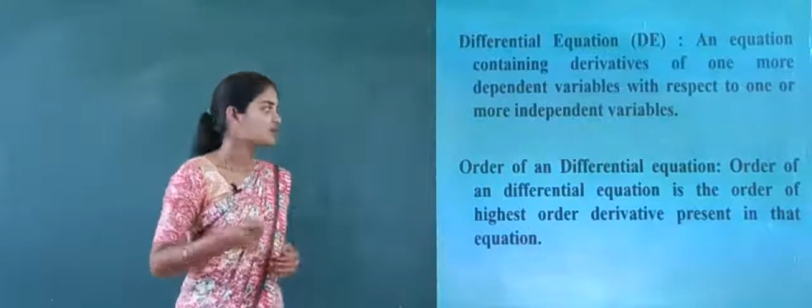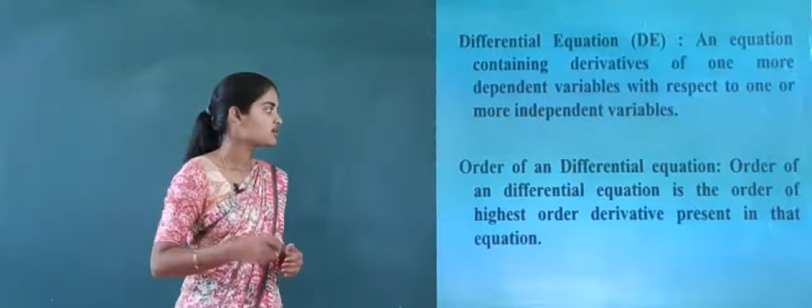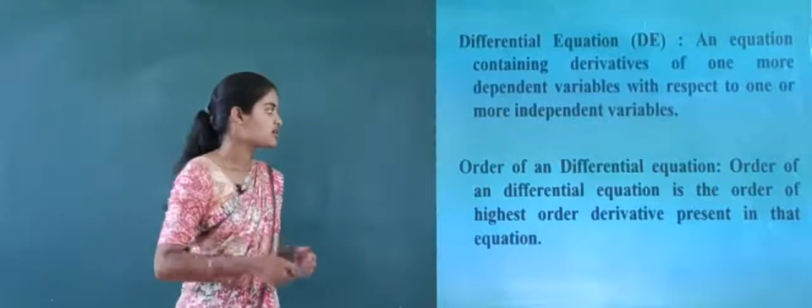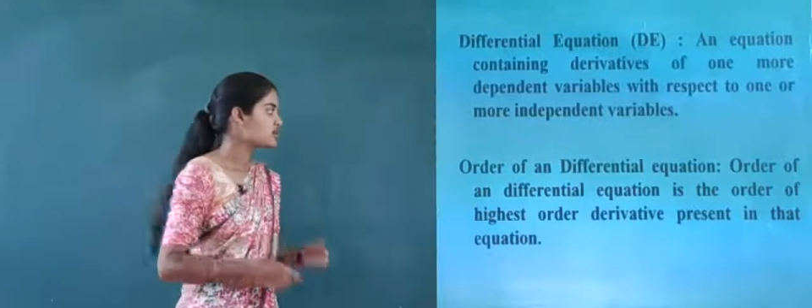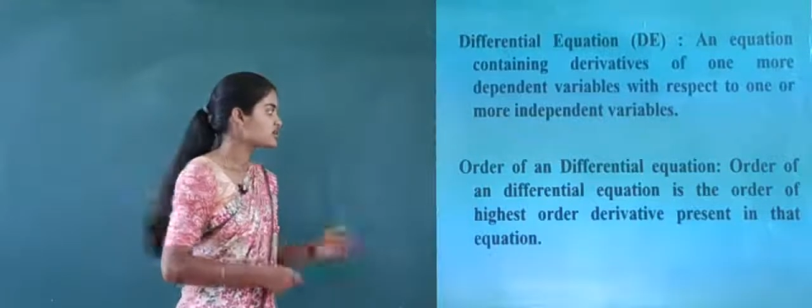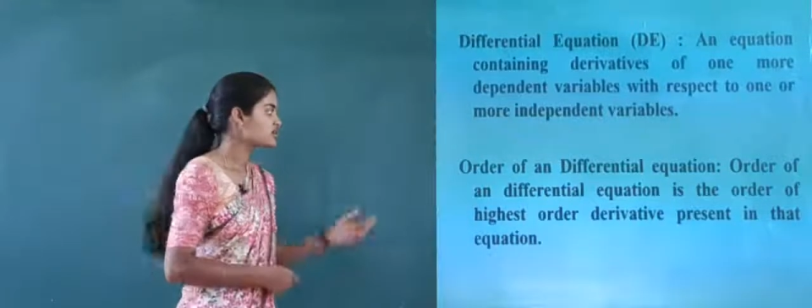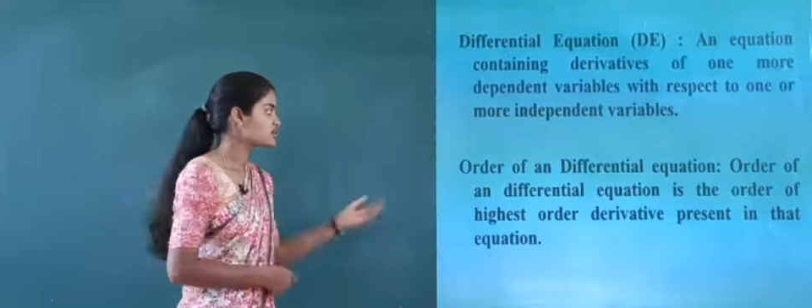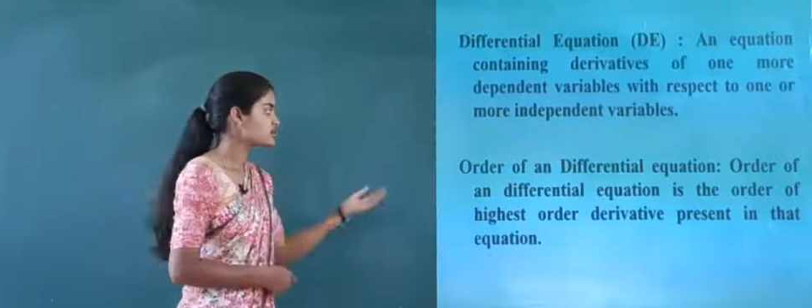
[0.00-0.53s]

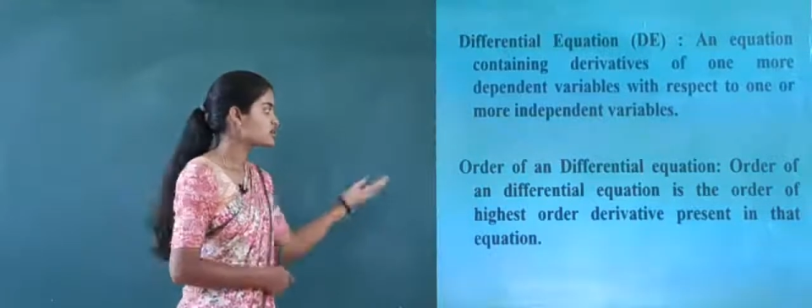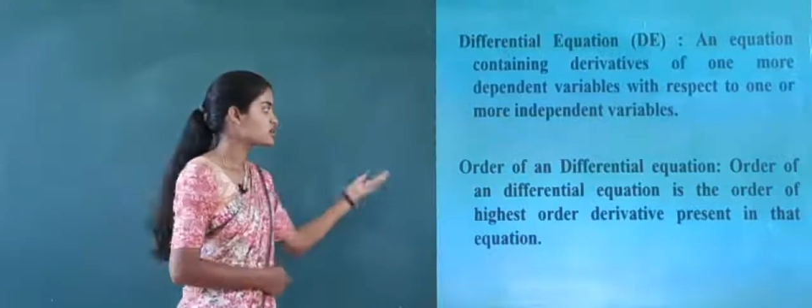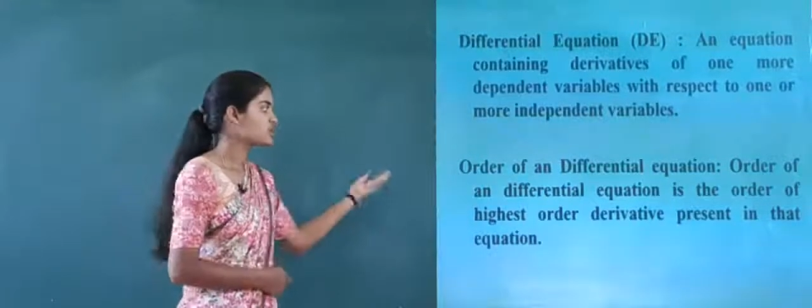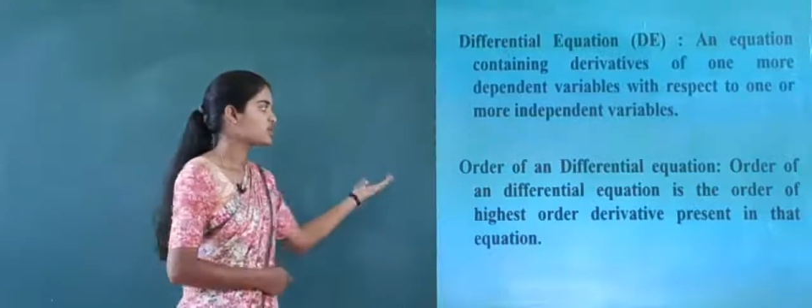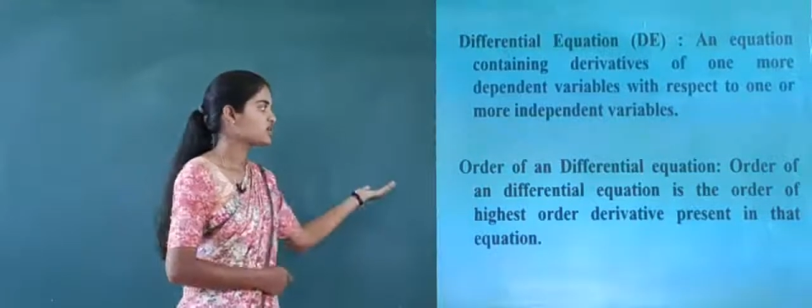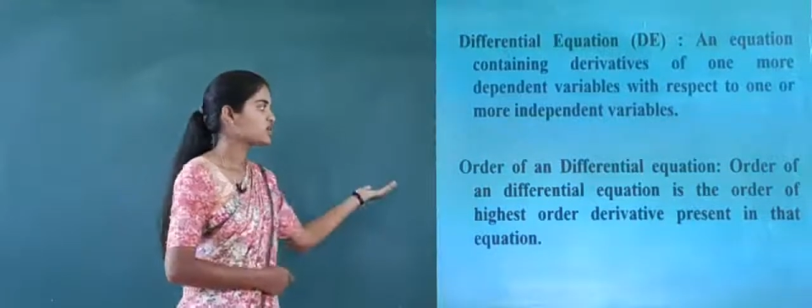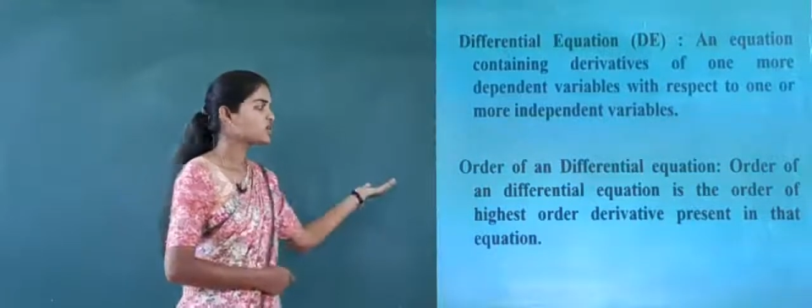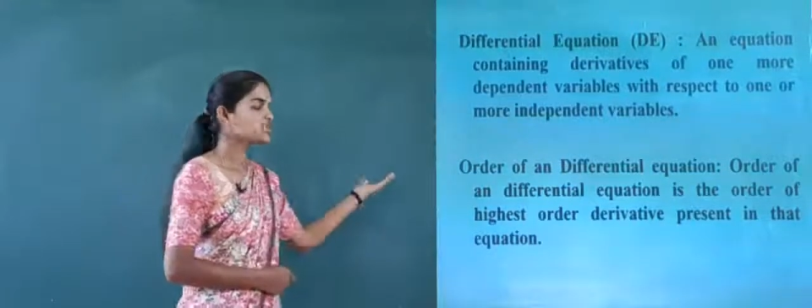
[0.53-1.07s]
comes
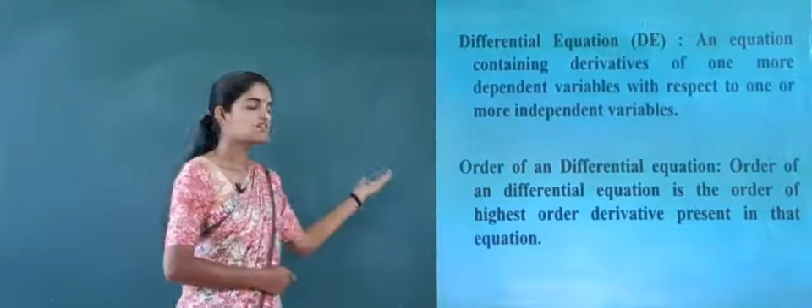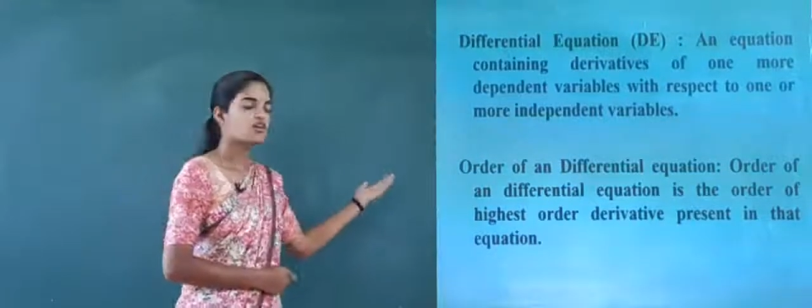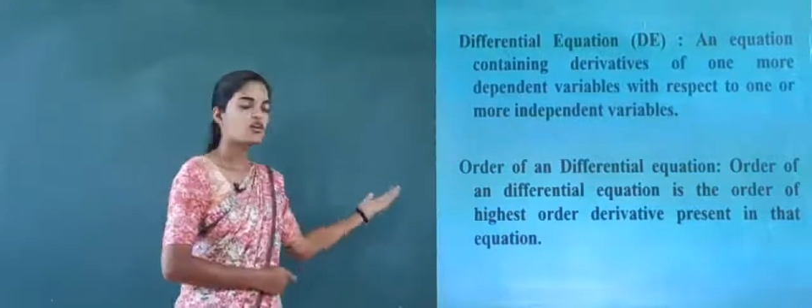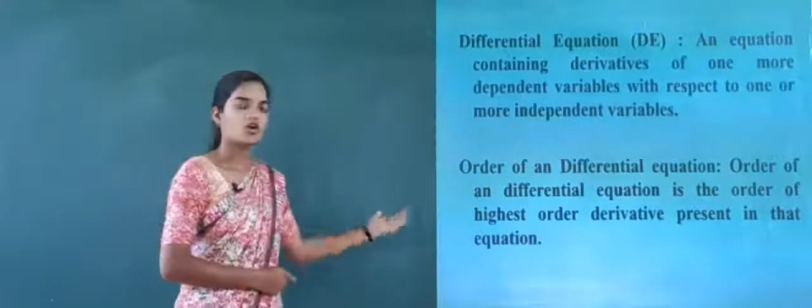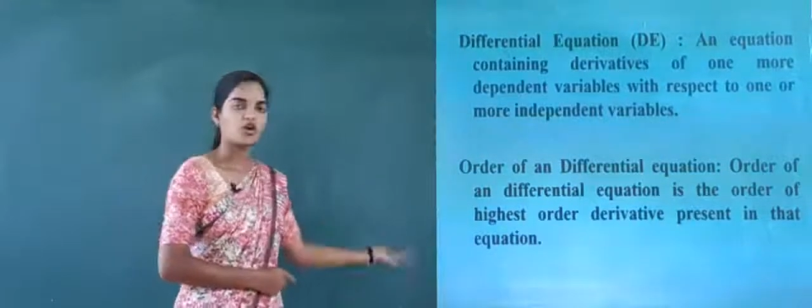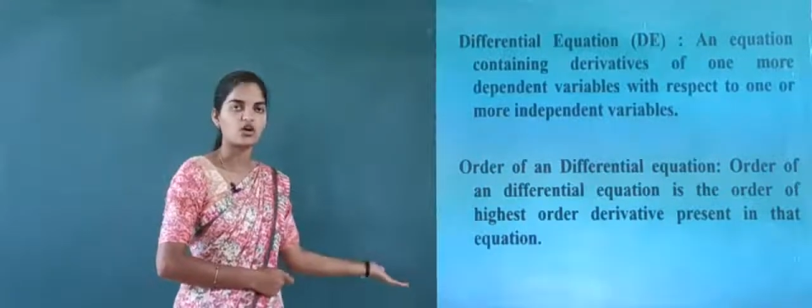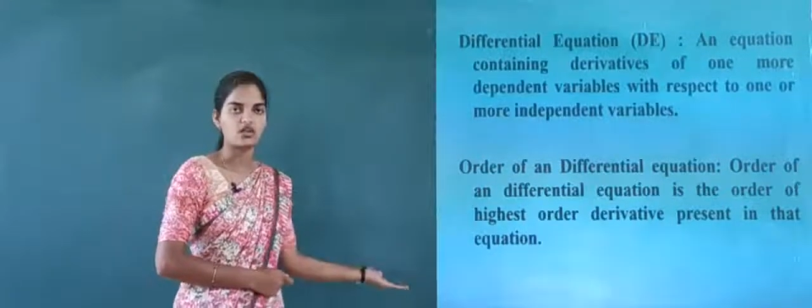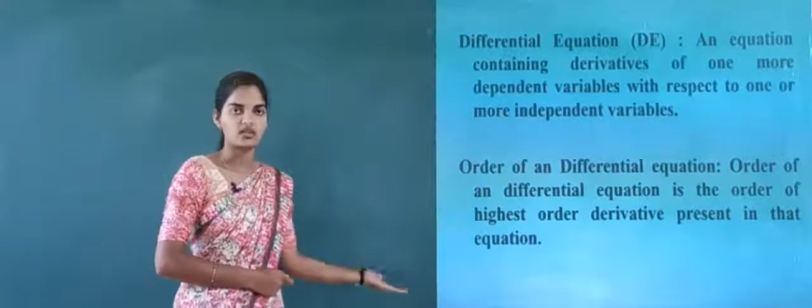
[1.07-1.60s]
what is
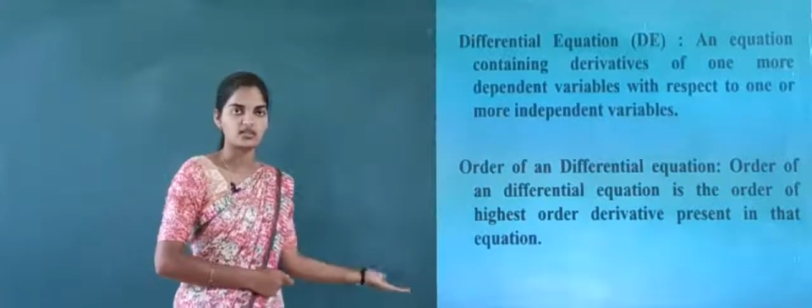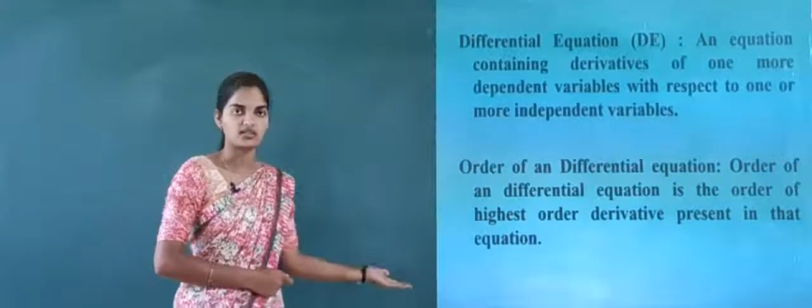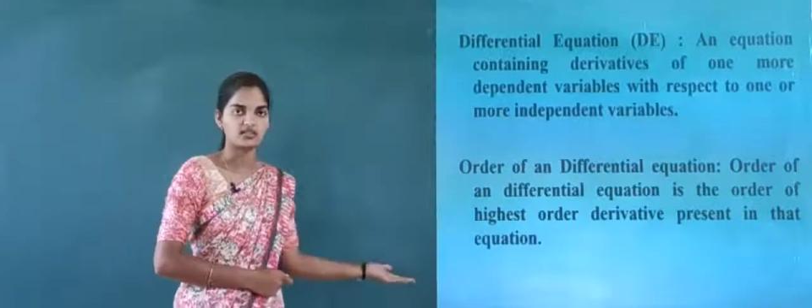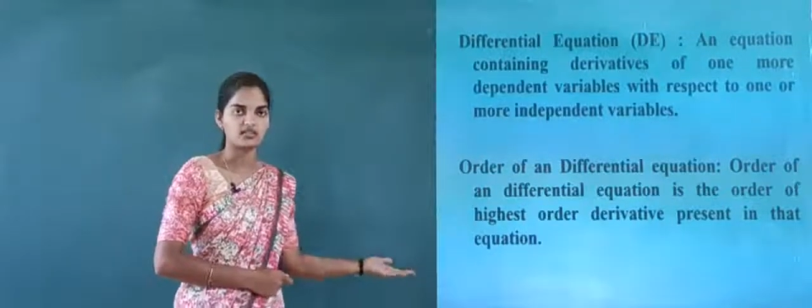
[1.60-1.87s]
order.